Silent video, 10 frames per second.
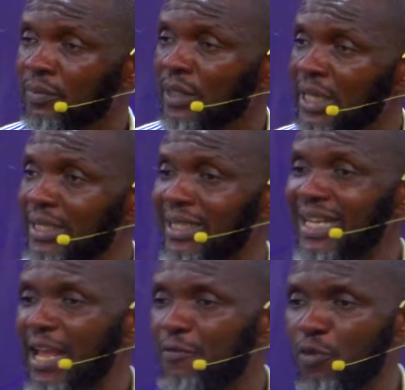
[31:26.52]
His
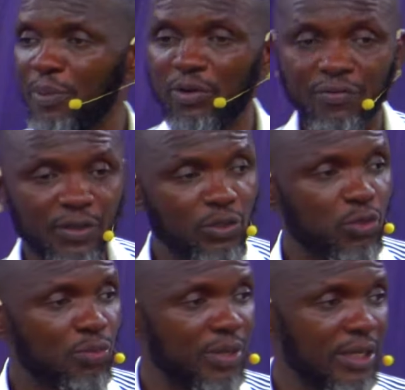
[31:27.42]
life will be revealed
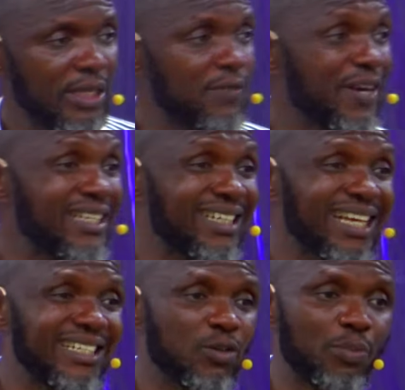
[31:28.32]
through me. His
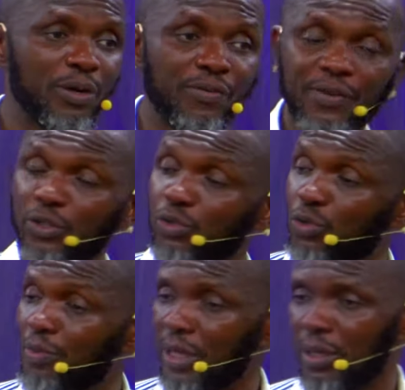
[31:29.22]
vitality will be revealed through
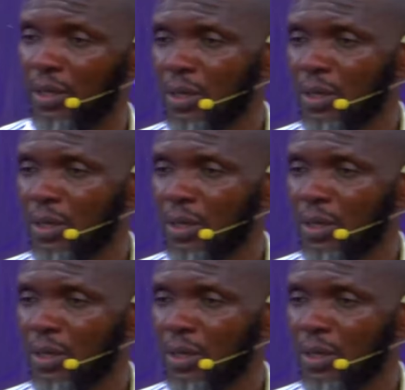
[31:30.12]
me.